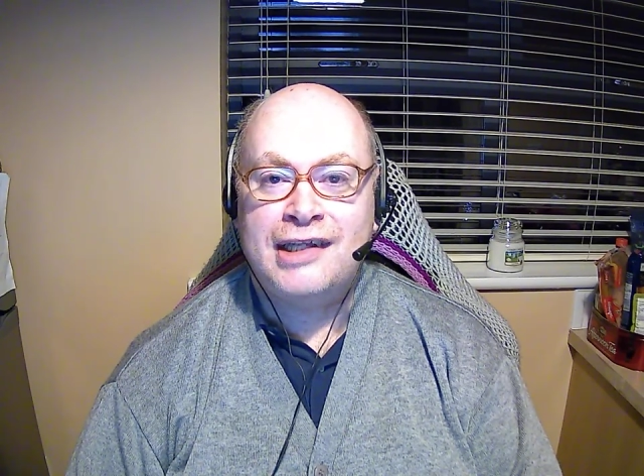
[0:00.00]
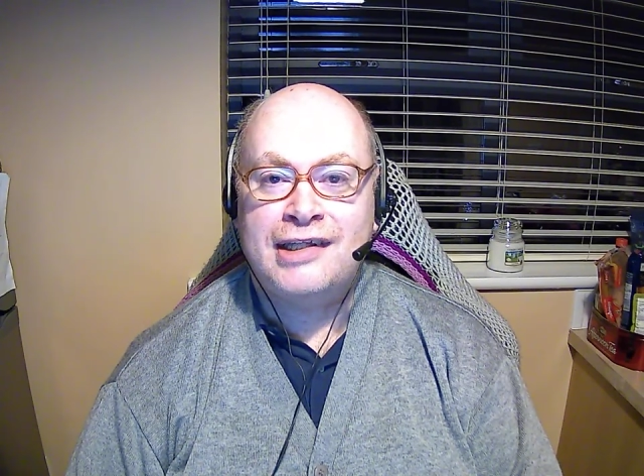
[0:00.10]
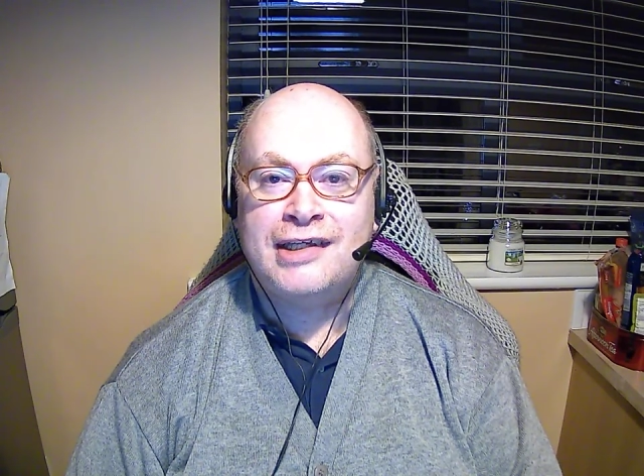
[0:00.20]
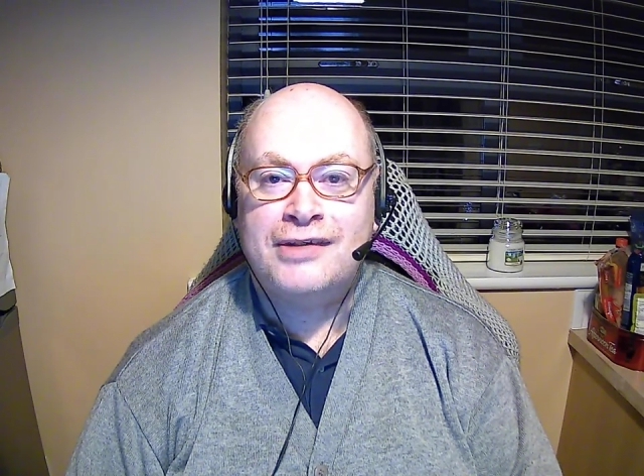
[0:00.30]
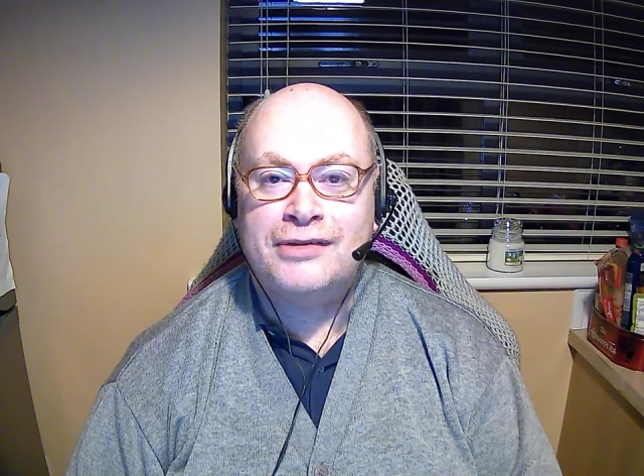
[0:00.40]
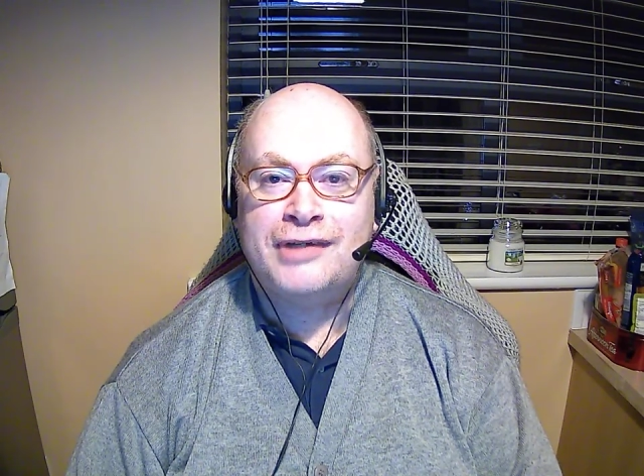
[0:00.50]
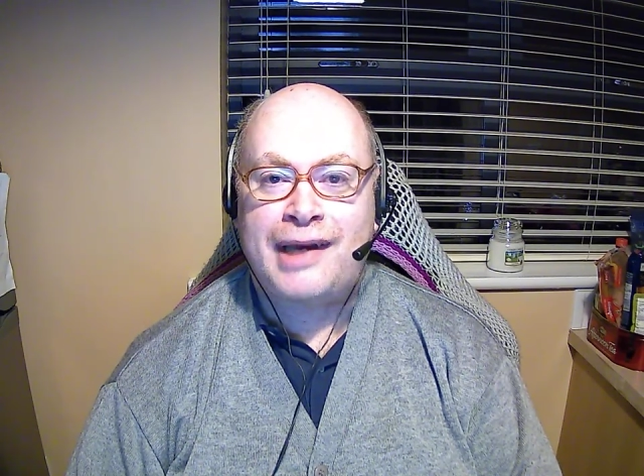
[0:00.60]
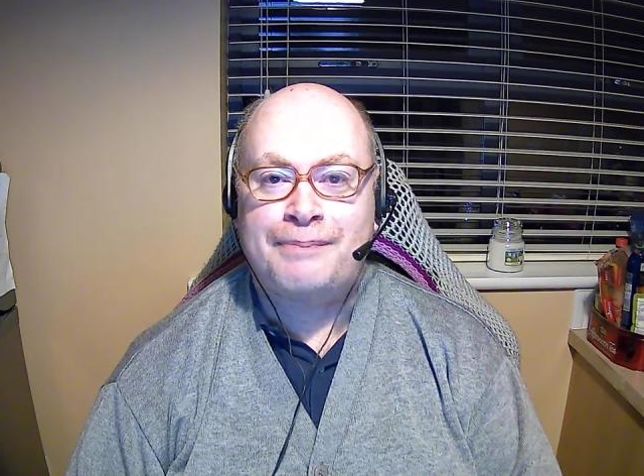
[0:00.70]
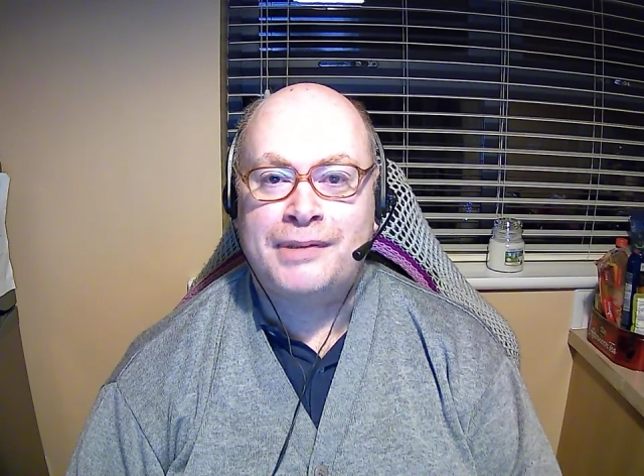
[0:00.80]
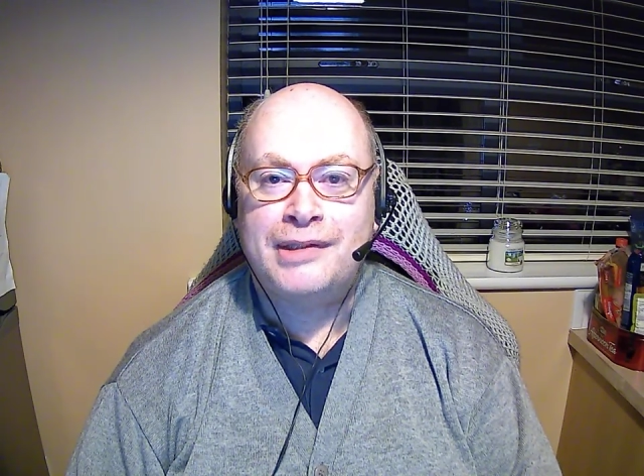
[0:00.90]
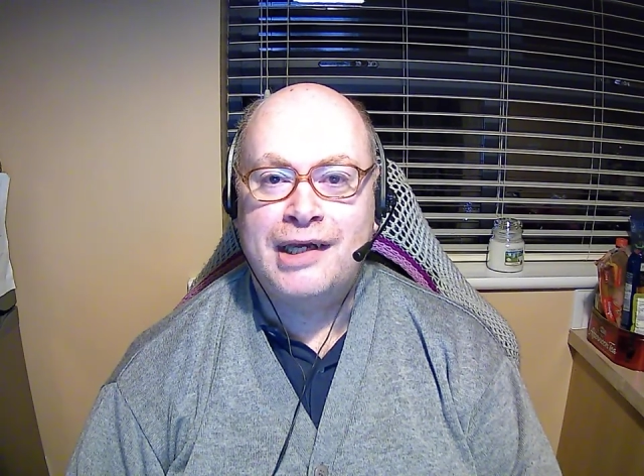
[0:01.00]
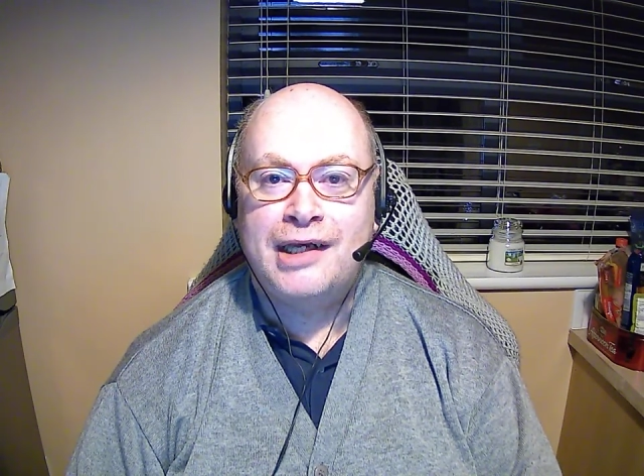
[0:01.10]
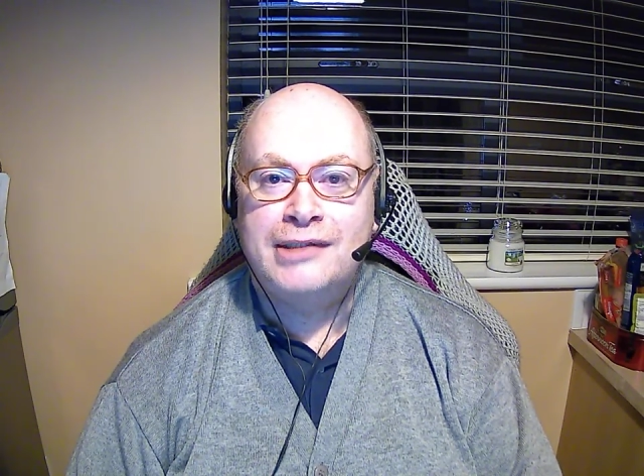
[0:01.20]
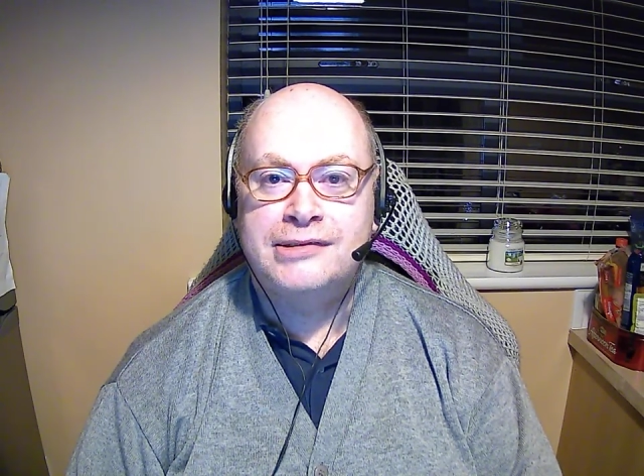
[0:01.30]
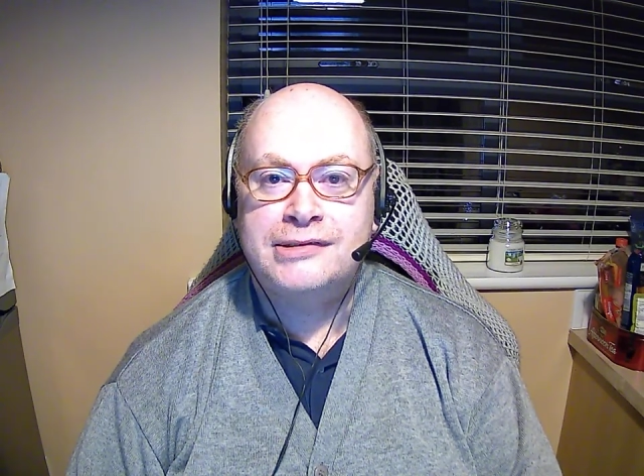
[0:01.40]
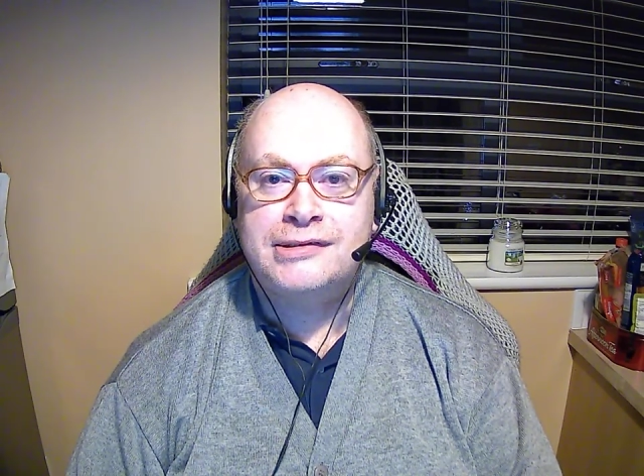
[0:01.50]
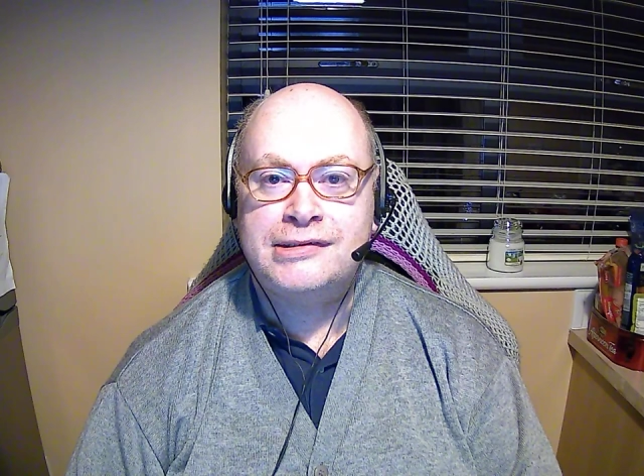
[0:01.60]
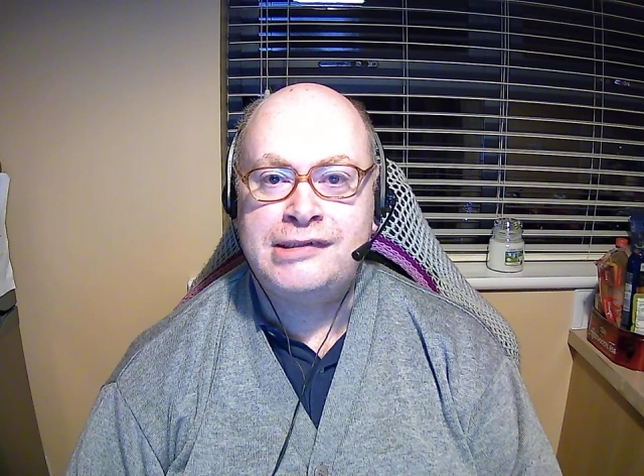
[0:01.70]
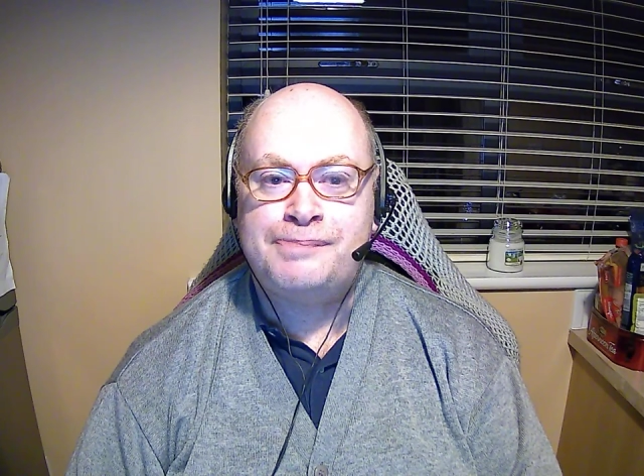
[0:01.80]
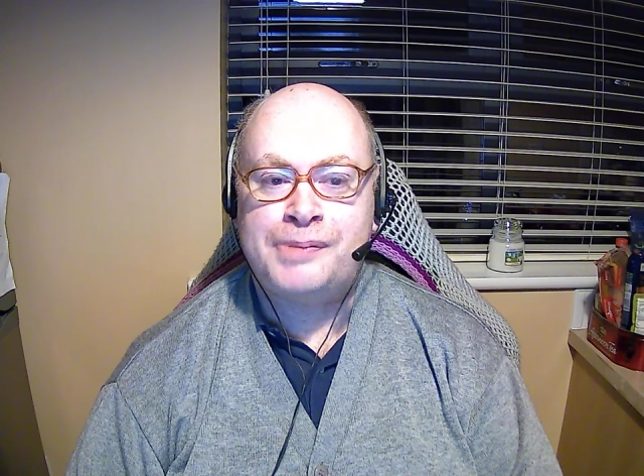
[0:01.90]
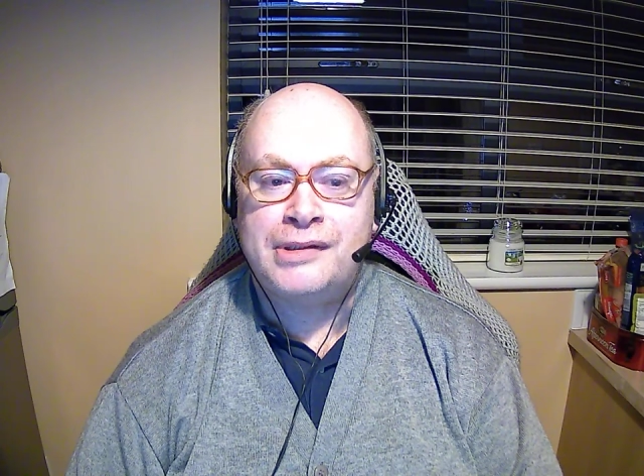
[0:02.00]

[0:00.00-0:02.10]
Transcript: the crap. Sleep.